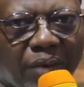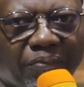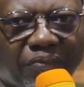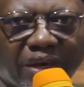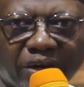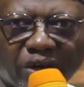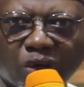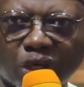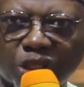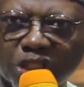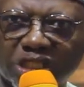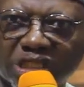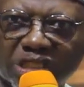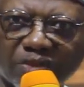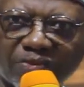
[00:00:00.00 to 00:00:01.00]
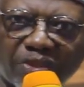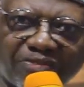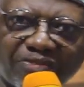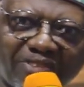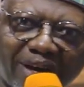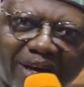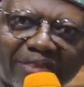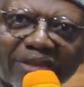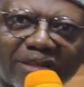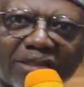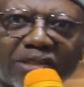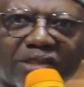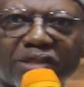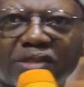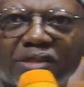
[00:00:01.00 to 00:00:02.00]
I'm very conscious of the fact that